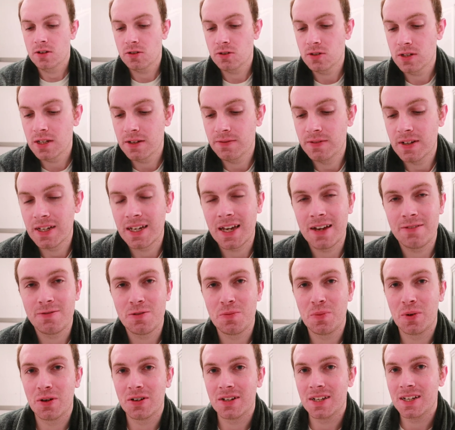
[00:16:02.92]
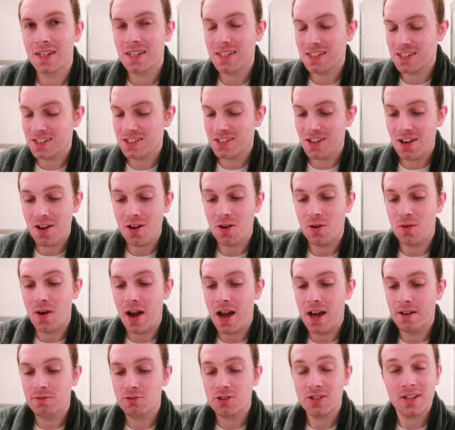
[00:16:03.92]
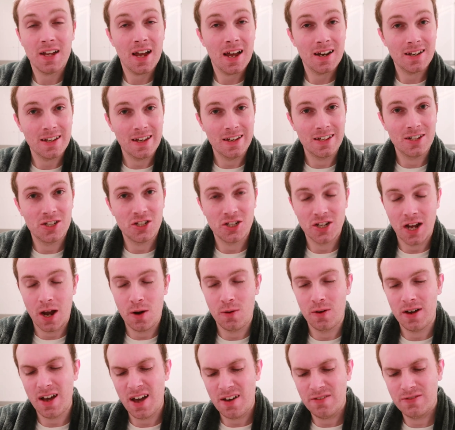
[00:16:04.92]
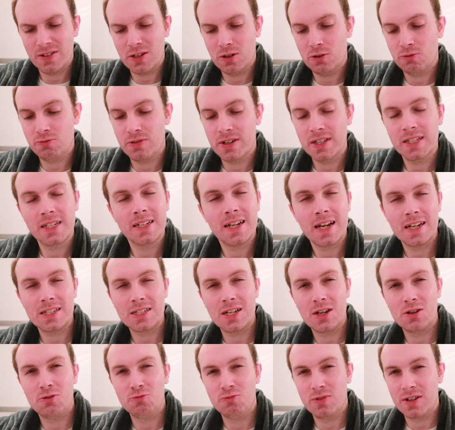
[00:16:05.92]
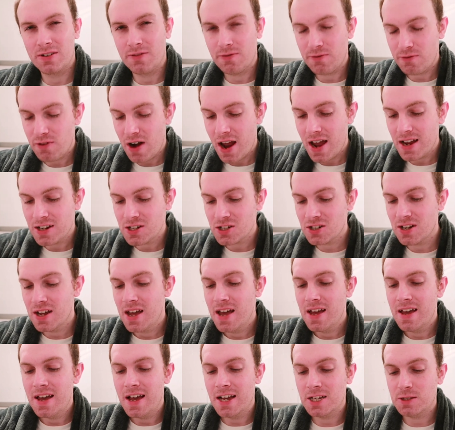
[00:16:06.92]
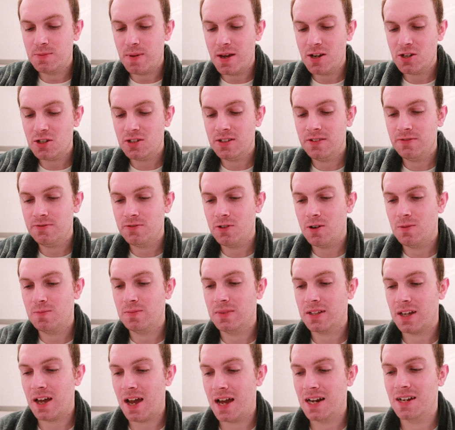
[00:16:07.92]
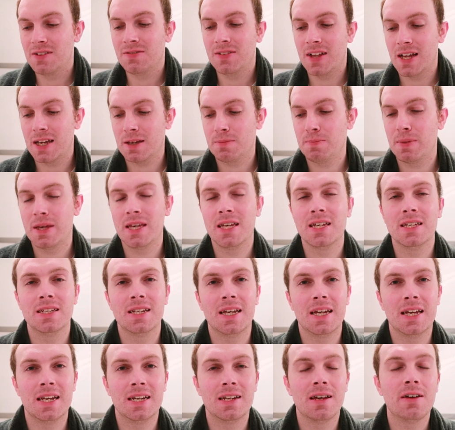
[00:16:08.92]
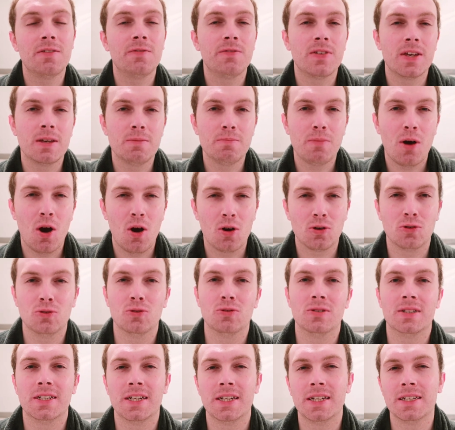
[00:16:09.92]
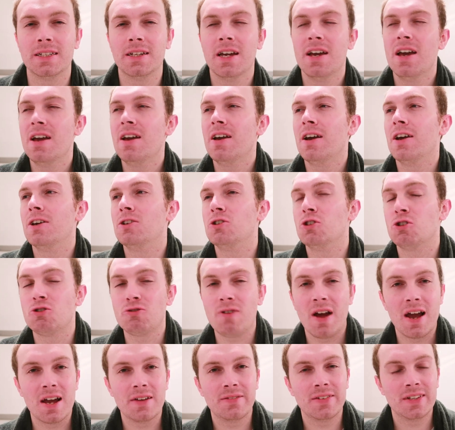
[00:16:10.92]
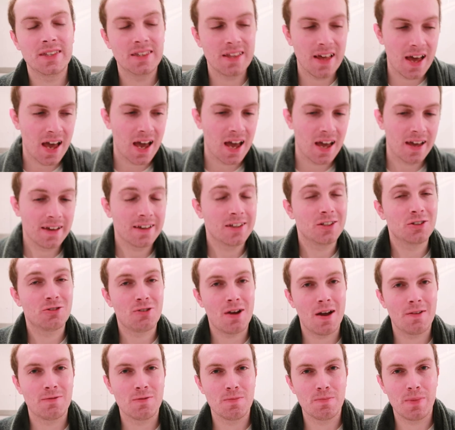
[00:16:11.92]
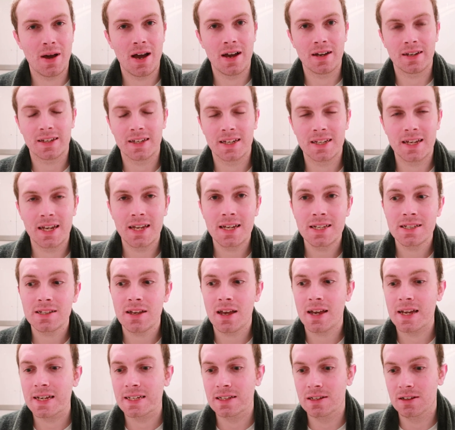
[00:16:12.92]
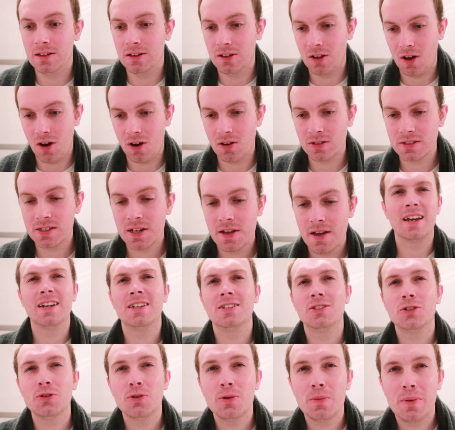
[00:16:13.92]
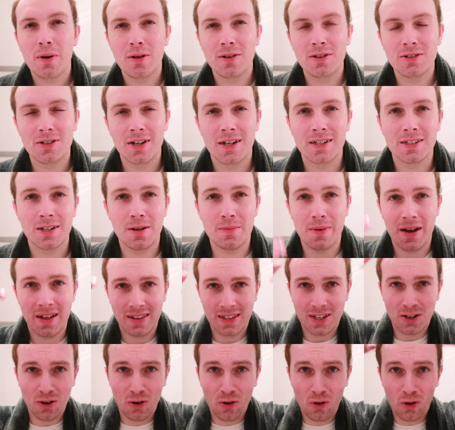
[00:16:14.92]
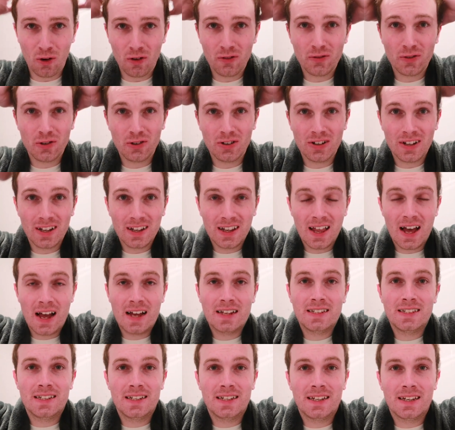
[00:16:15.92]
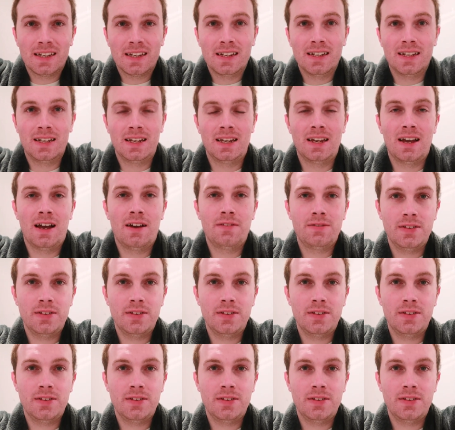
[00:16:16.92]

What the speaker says: Good evening, everybody. So I've just had a shower. I feel really nice and refreshed, especially from kind of like being in a theme park all day and driving there and driving back. It is a lot. And I do apologize about the awful lighting in here.